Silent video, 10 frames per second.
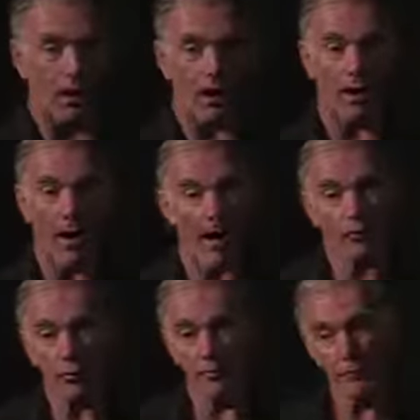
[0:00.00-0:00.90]

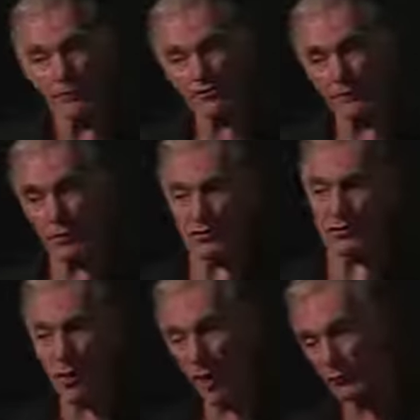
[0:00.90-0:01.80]
After I finished the
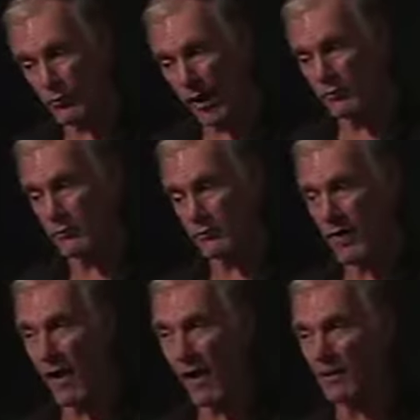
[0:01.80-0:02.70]
first draft of
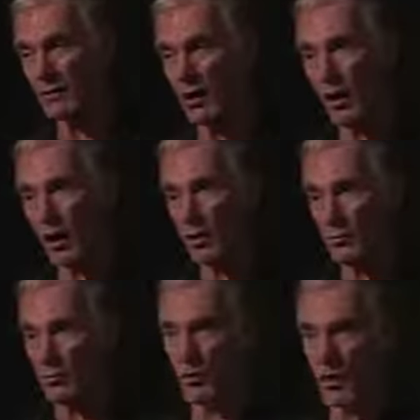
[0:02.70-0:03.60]
that,
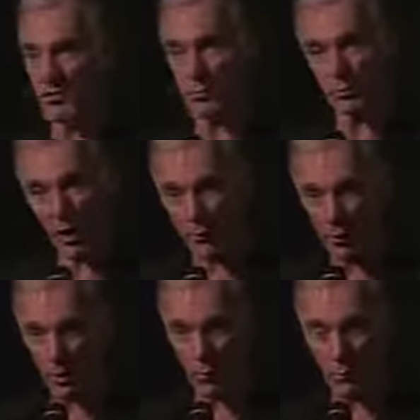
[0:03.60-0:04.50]
we had some
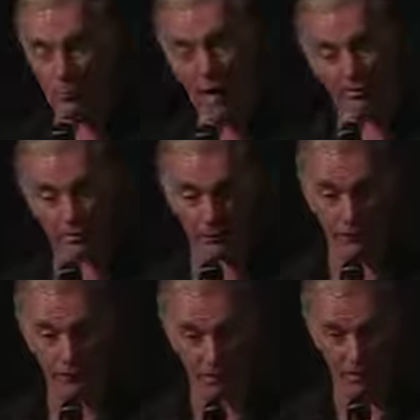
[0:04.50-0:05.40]
time and I went back to the
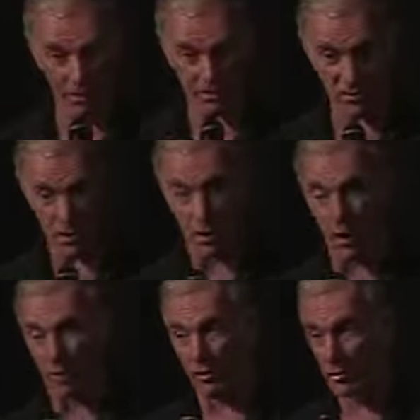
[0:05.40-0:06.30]
Philippines
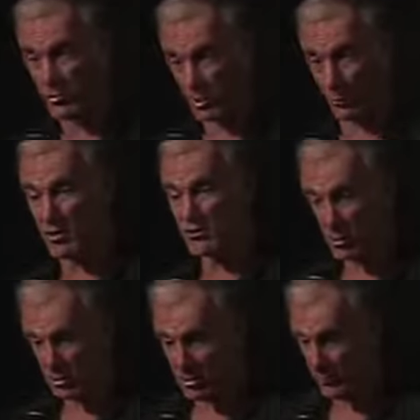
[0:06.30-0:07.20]
to do some
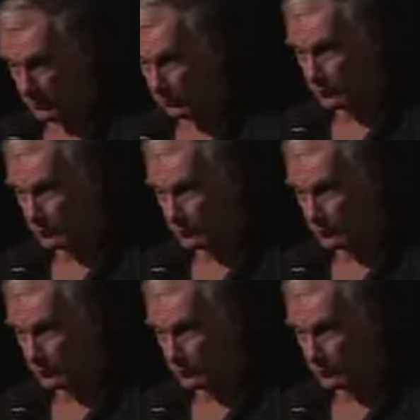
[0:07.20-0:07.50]
research